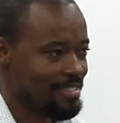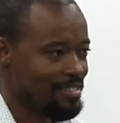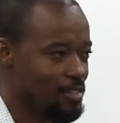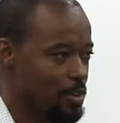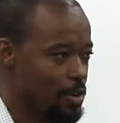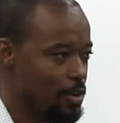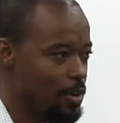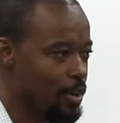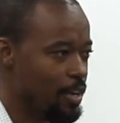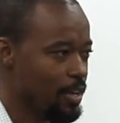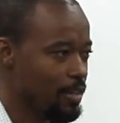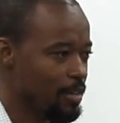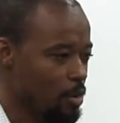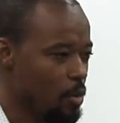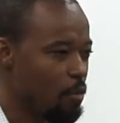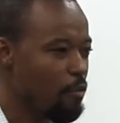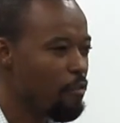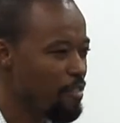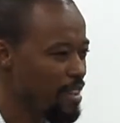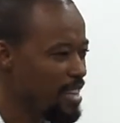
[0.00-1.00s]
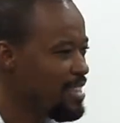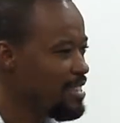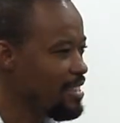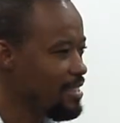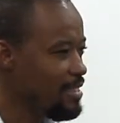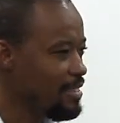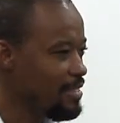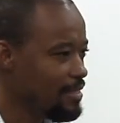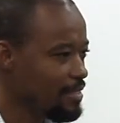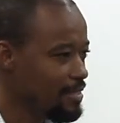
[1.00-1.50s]
or offended
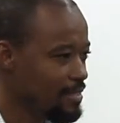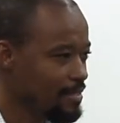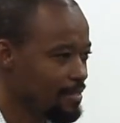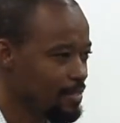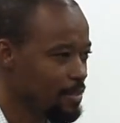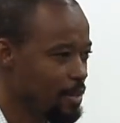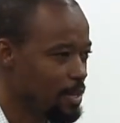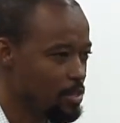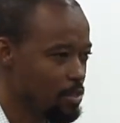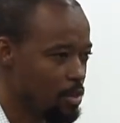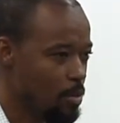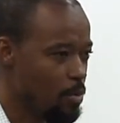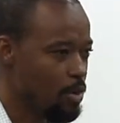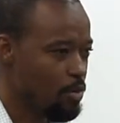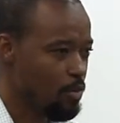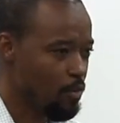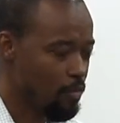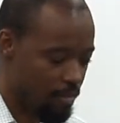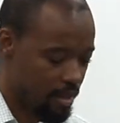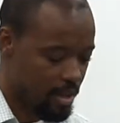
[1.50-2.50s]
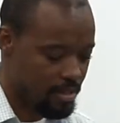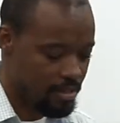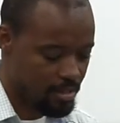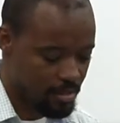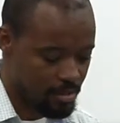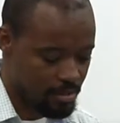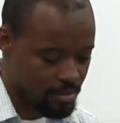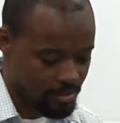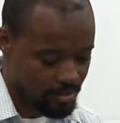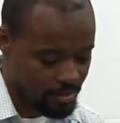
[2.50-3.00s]
when someone offends
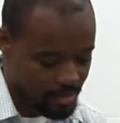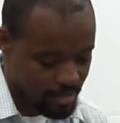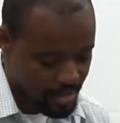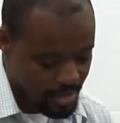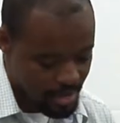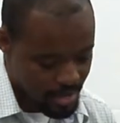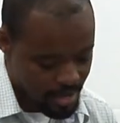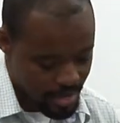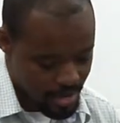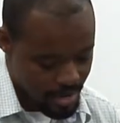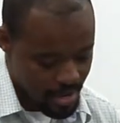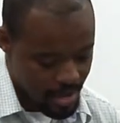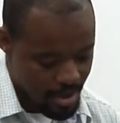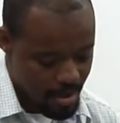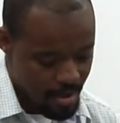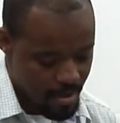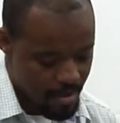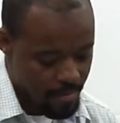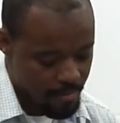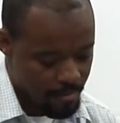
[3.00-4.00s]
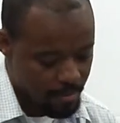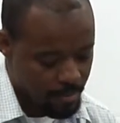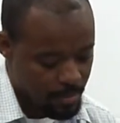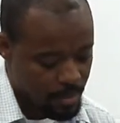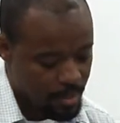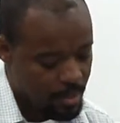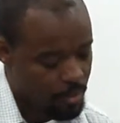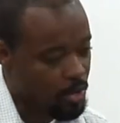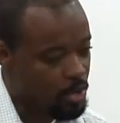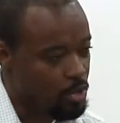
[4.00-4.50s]
you. Um,
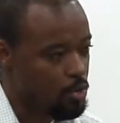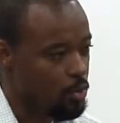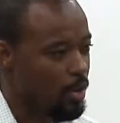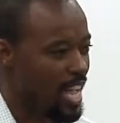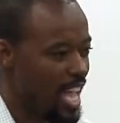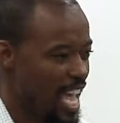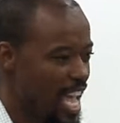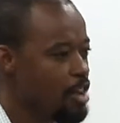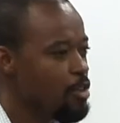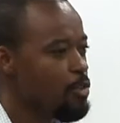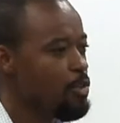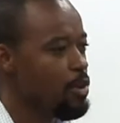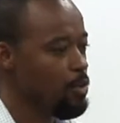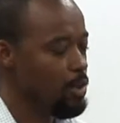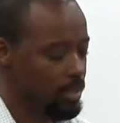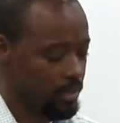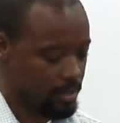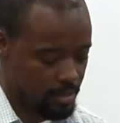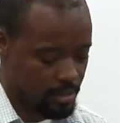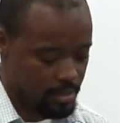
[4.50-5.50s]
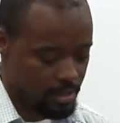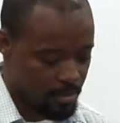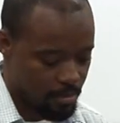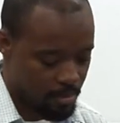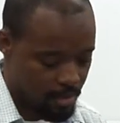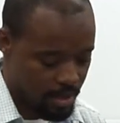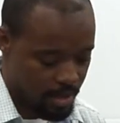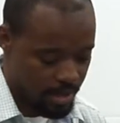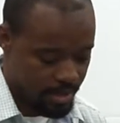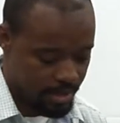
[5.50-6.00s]
when you're angry with
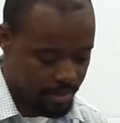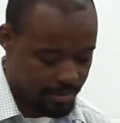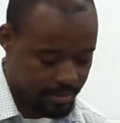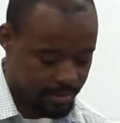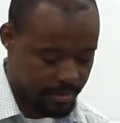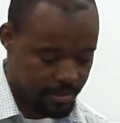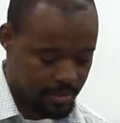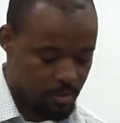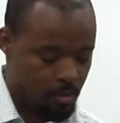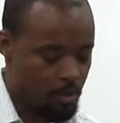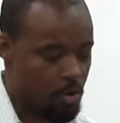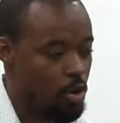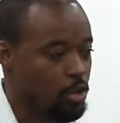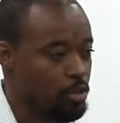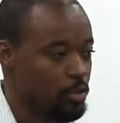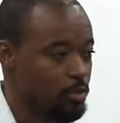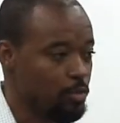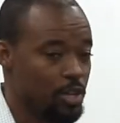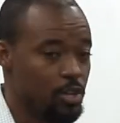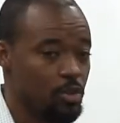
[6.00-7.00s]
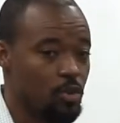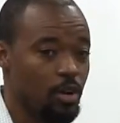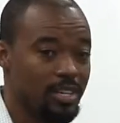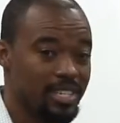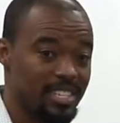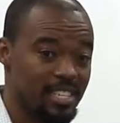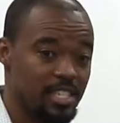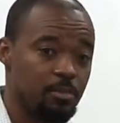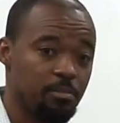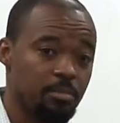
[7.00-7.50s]
something, or when you are
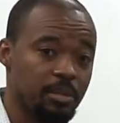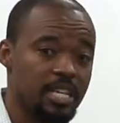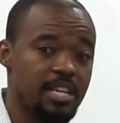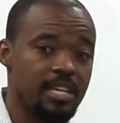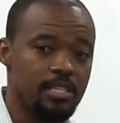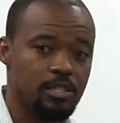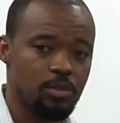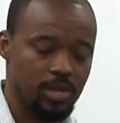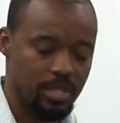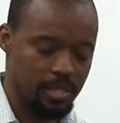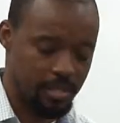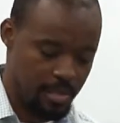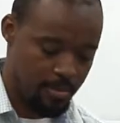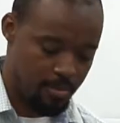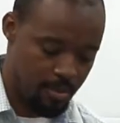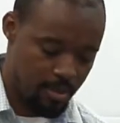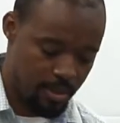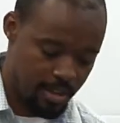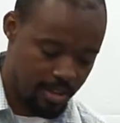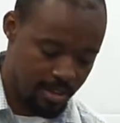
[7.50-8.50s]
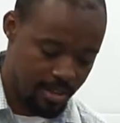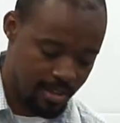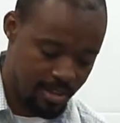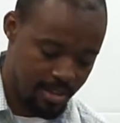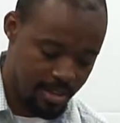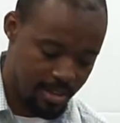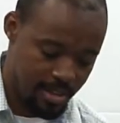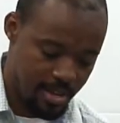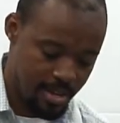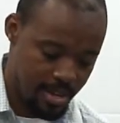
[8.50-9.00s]
displeased with something,
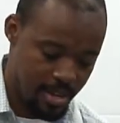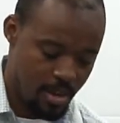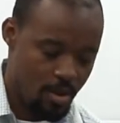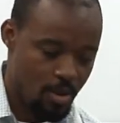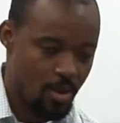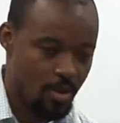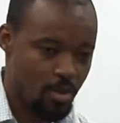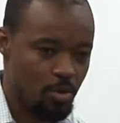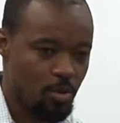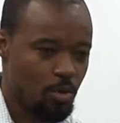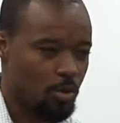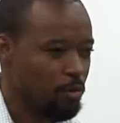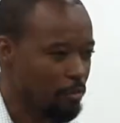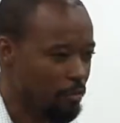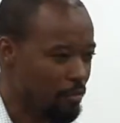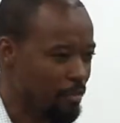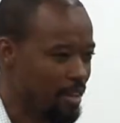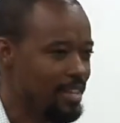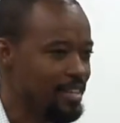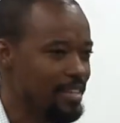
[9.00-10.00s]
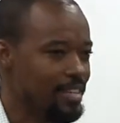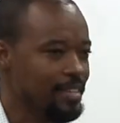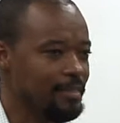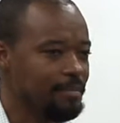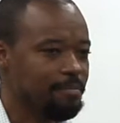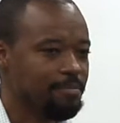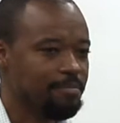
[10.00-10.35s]
you're offended.